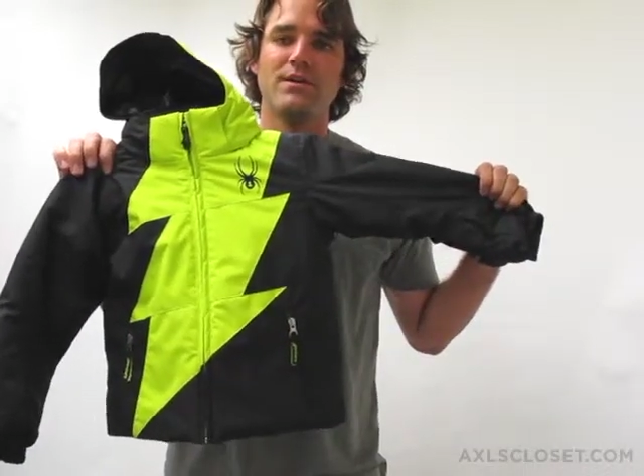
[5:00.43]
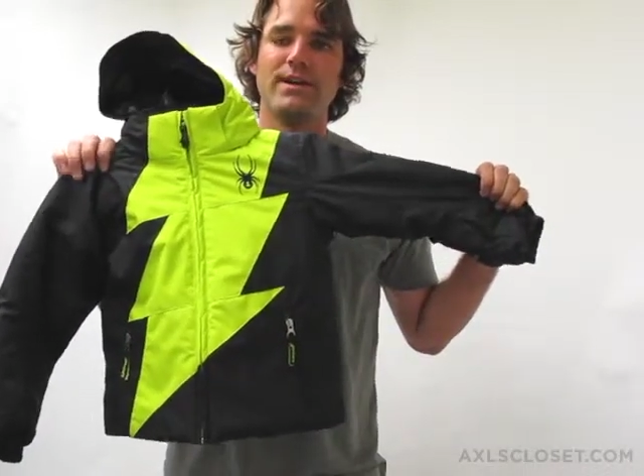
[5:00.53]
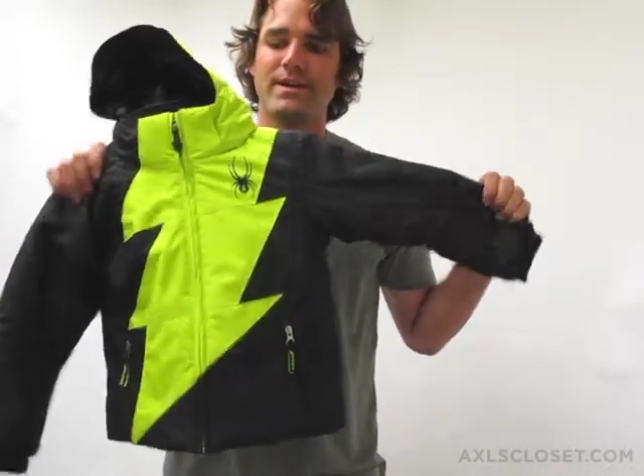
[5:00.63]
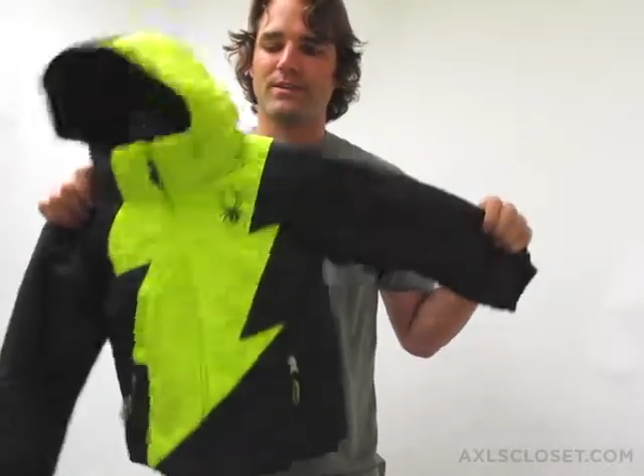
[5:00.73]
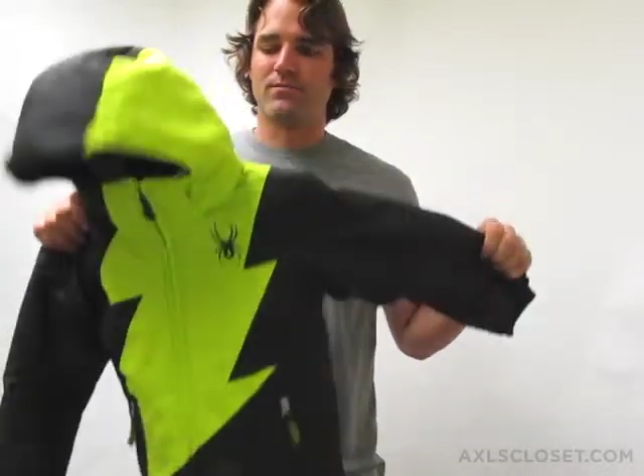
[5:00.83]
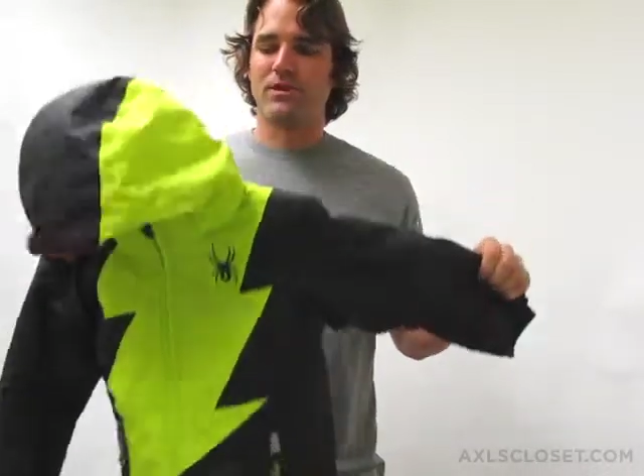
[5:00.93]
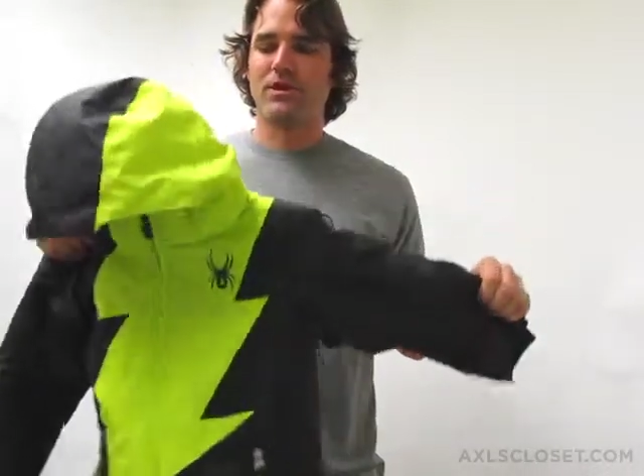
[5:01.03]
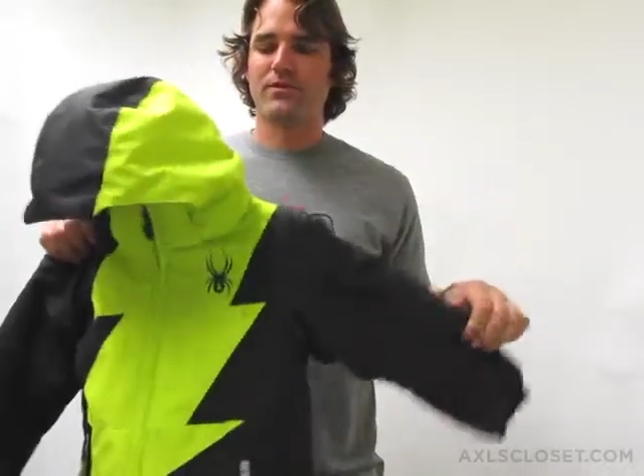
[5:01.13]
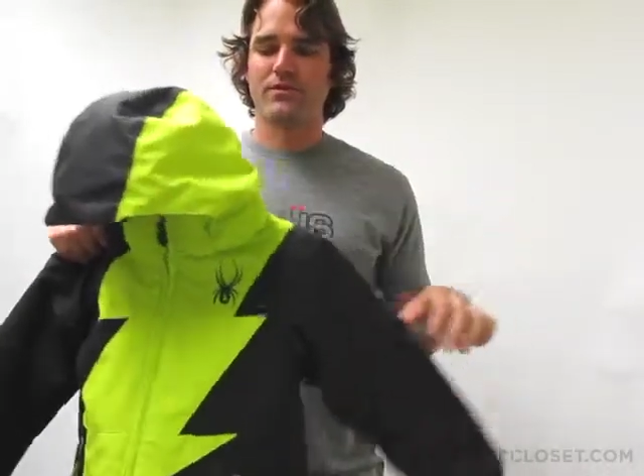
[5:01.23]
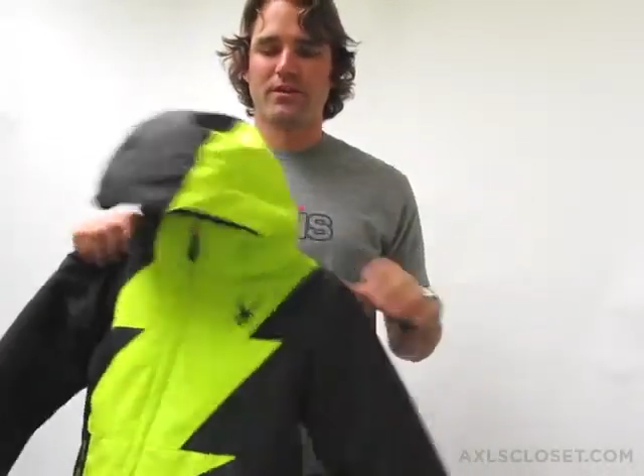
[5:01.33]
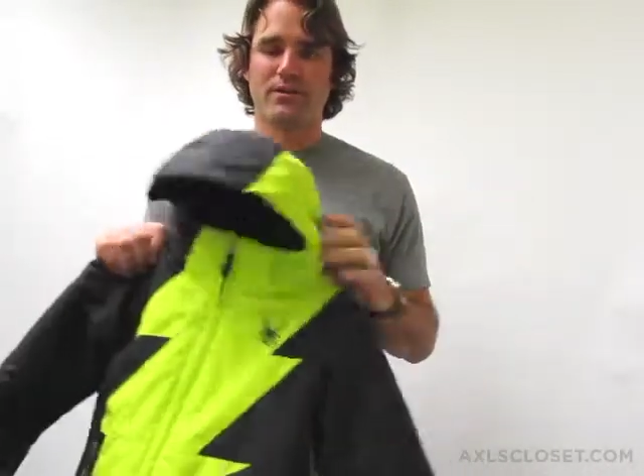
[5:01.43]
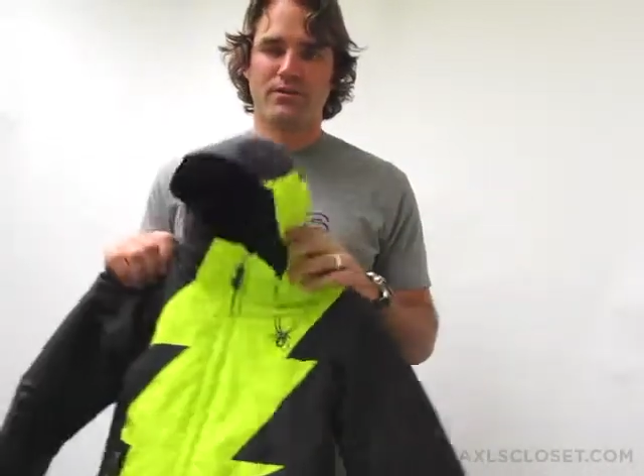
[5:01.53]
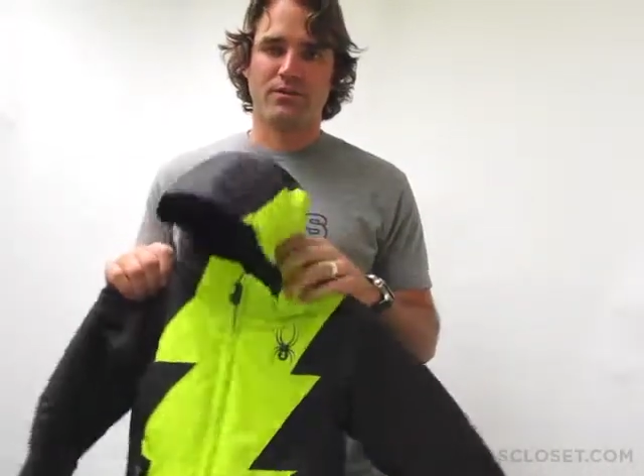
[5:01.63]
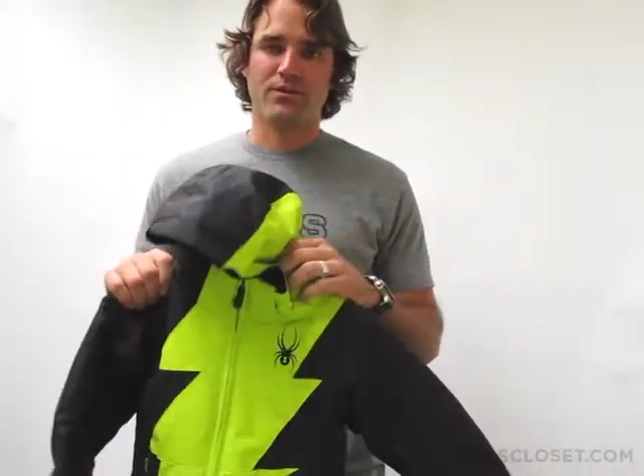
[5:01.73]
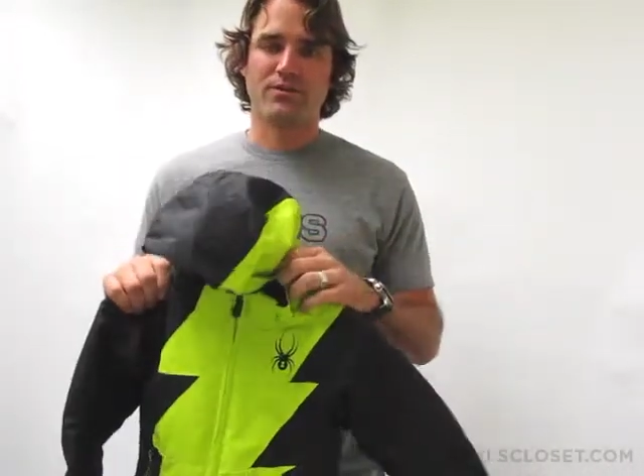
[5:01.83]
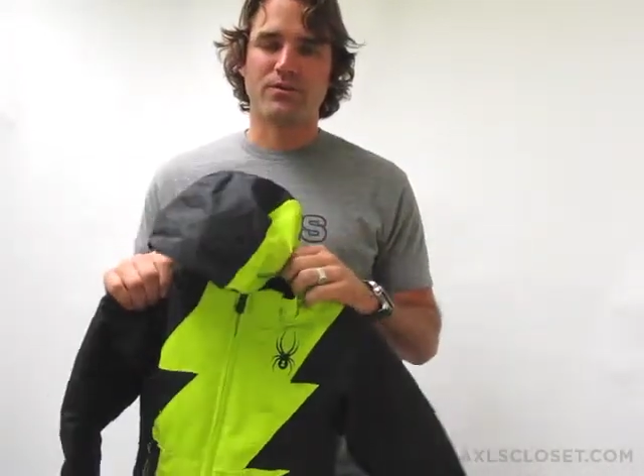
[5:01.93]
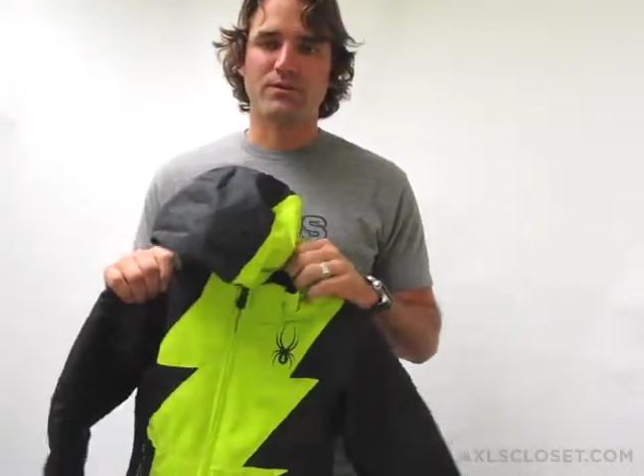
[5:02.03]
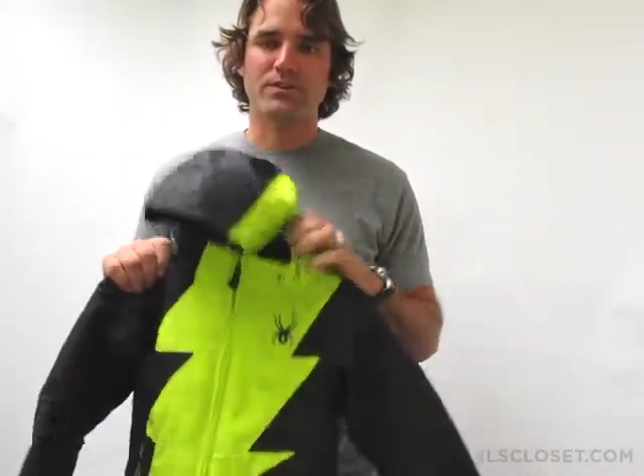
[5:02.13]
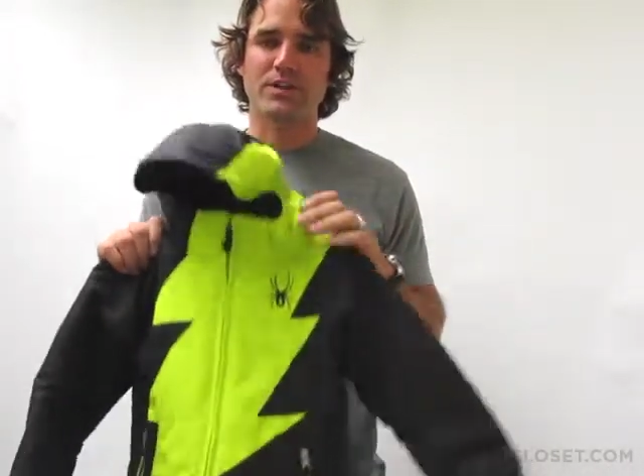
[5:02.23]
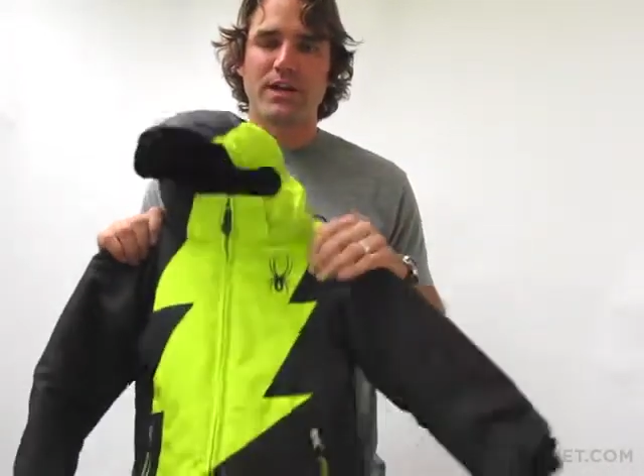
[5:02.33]
Laundering. You can throw
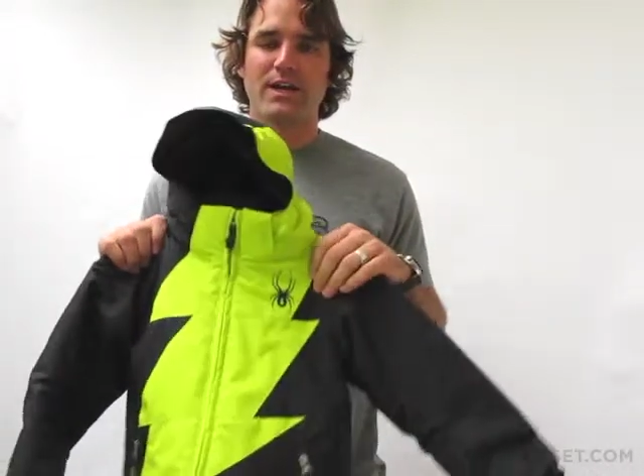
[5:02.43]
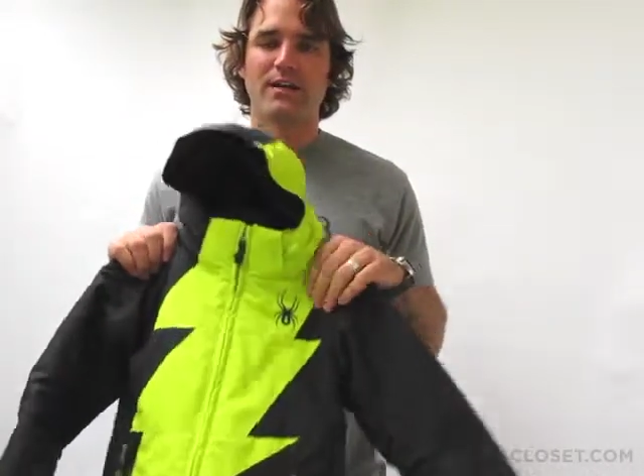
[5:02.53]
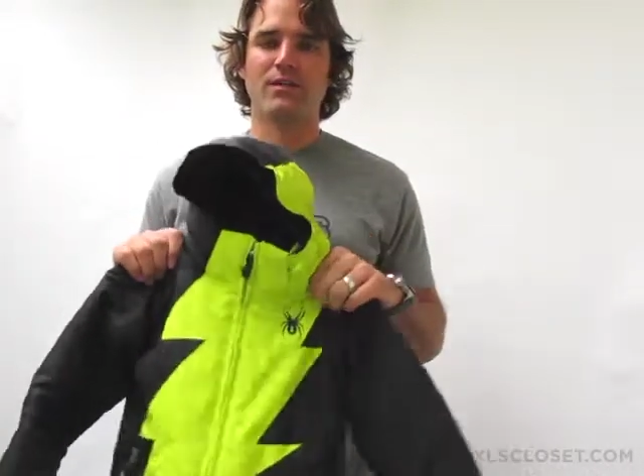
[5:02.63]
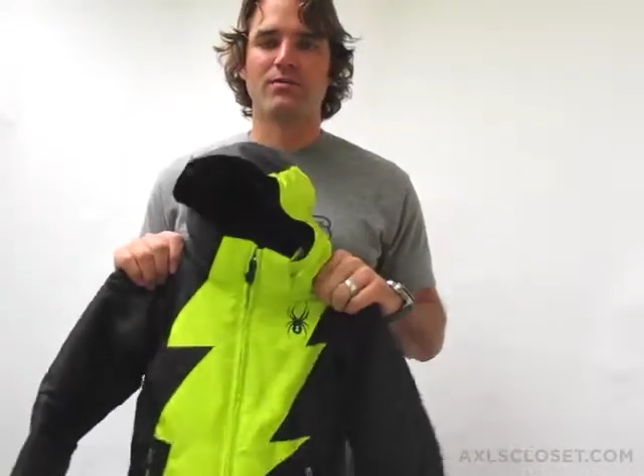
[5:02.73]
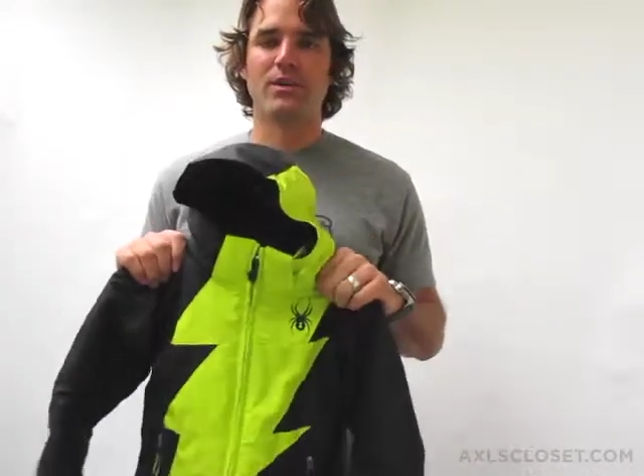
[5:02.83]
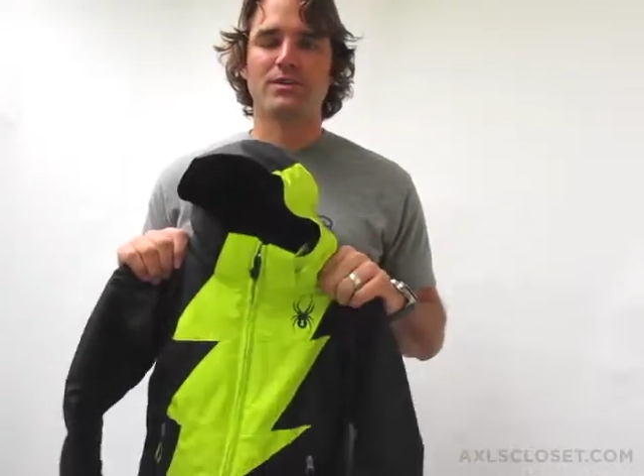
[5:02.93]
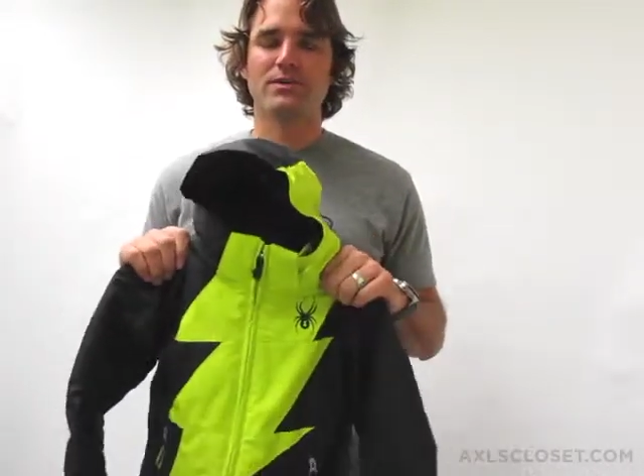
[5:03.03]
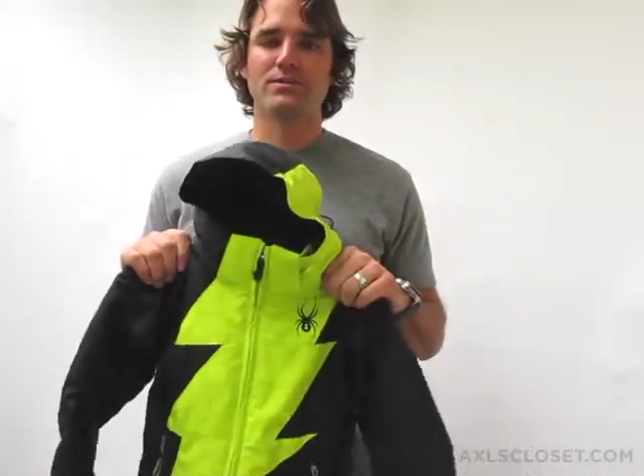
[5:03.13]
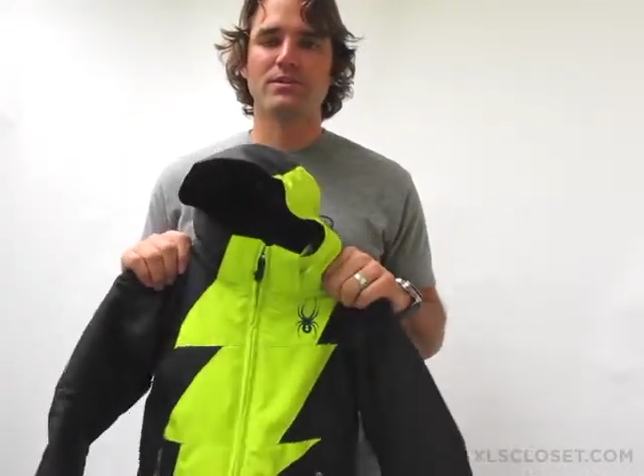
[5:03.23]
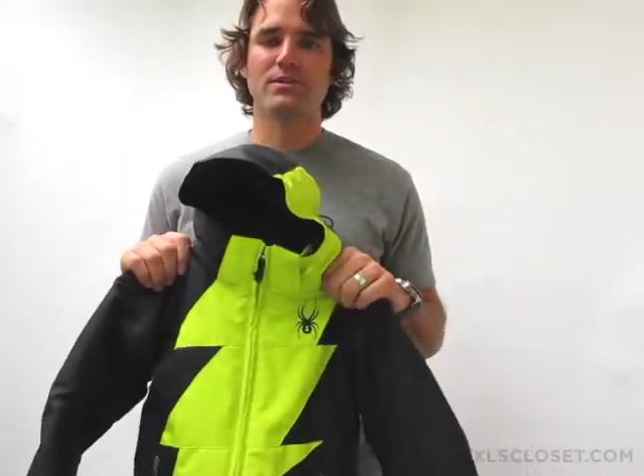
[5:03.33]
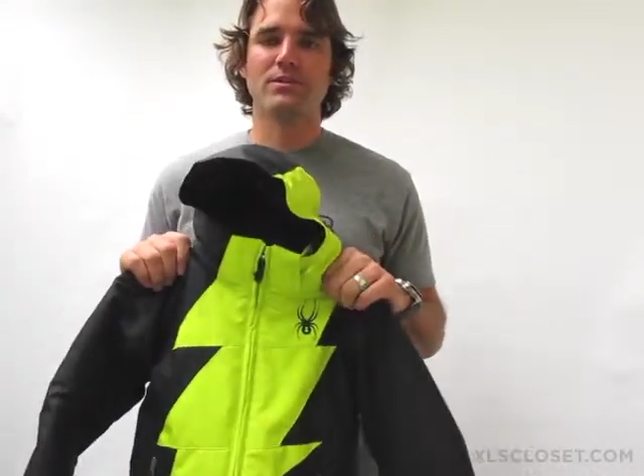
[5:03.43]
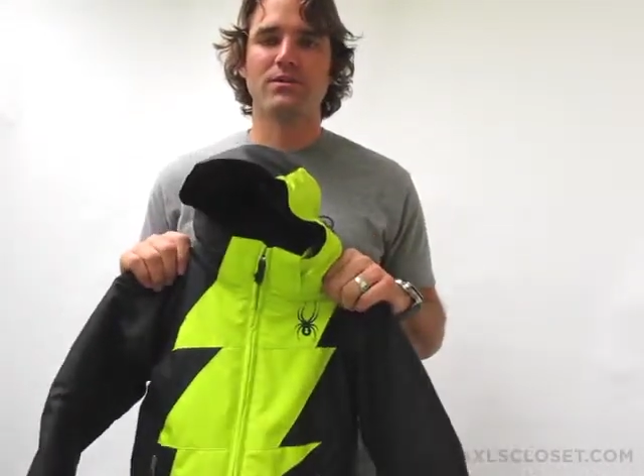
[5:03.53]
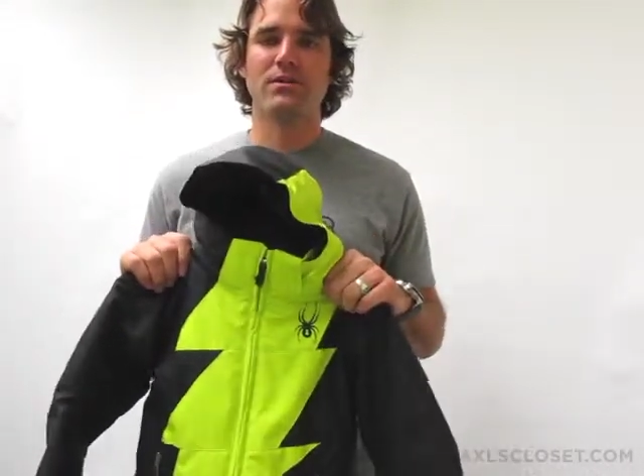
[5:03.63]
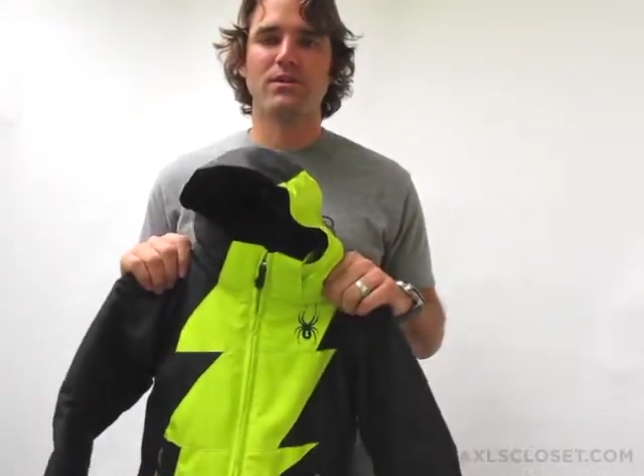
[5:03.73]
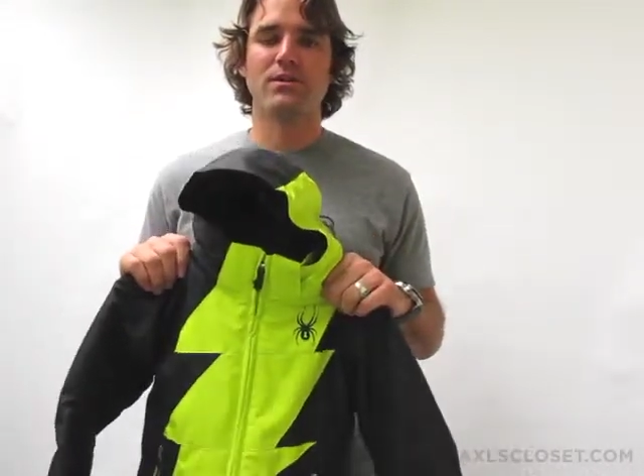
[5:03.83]
this jacket in the washing machine on